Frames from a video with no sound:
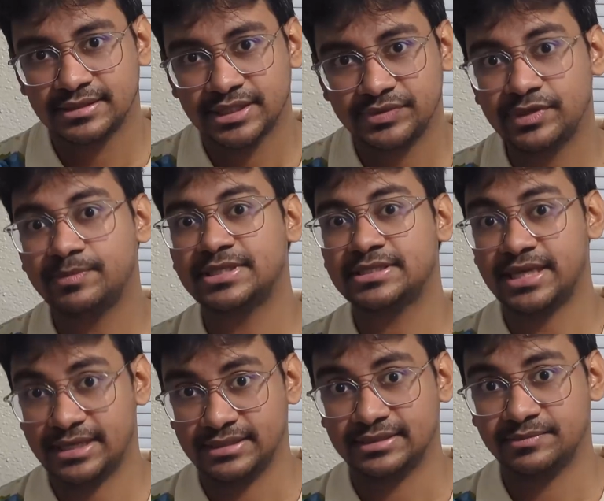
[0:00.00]
It will be
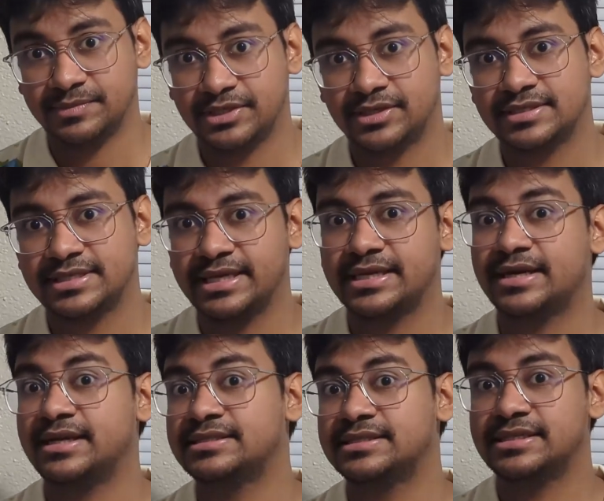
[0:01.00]
10 because he
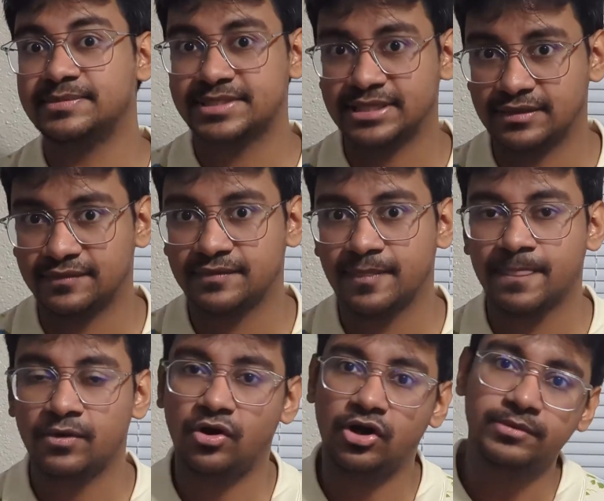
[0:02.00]
corrected himself.
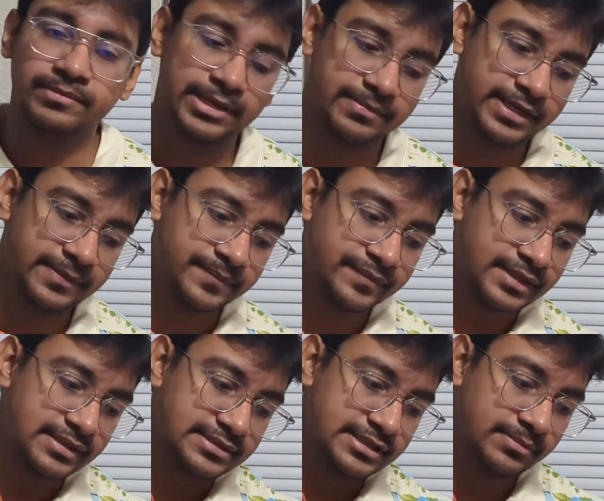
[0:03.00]
Or maybe
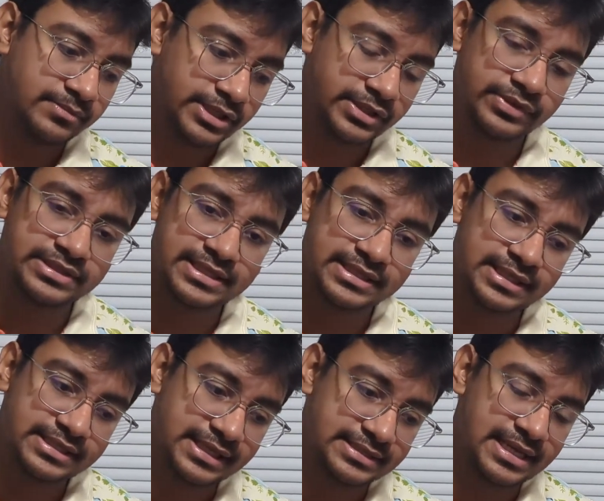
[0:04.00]
somebody will say
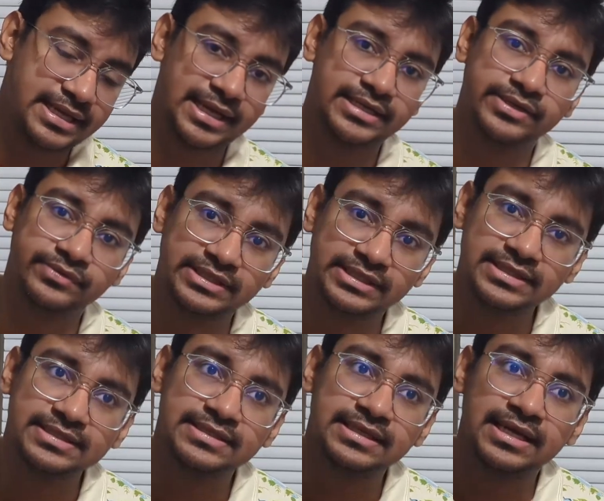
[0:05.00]
that yes, I agree with
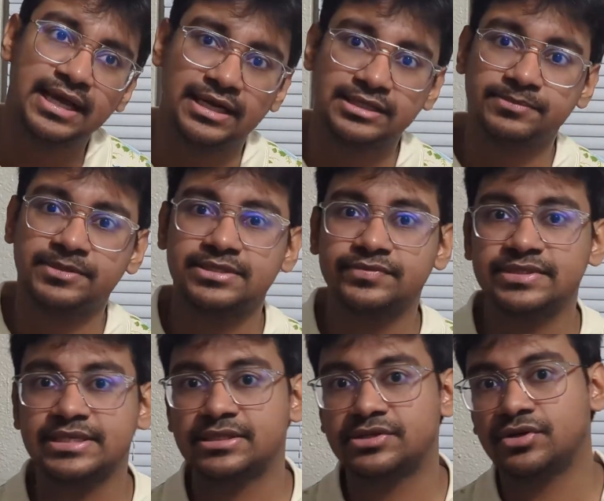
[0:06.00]
this. Another person will
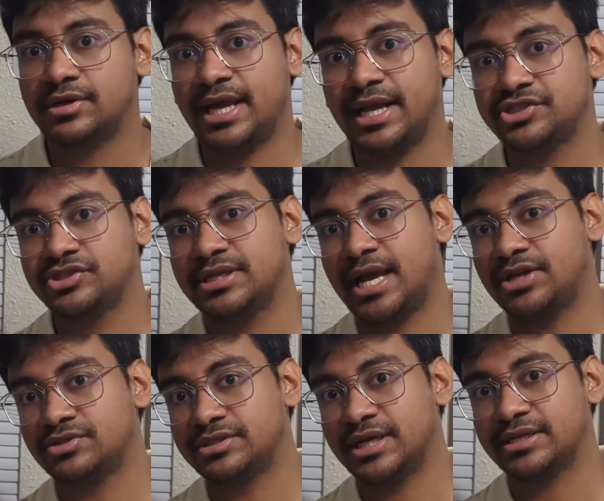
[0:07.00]
say that no, I
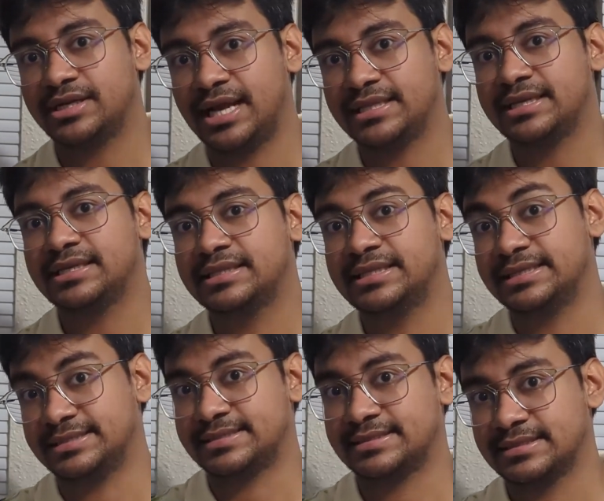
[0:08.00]
don't agree, I think
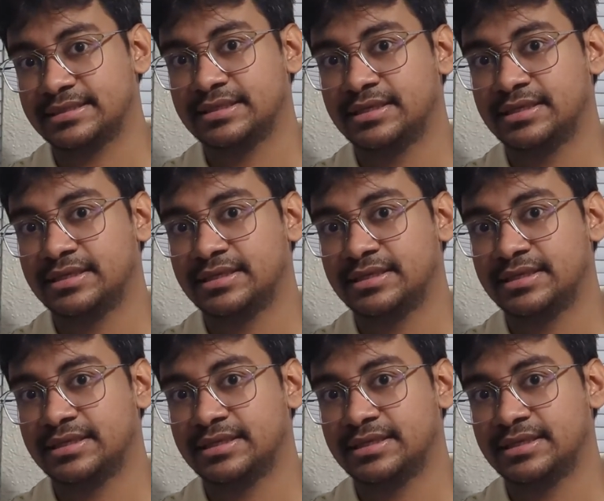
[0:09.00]
this.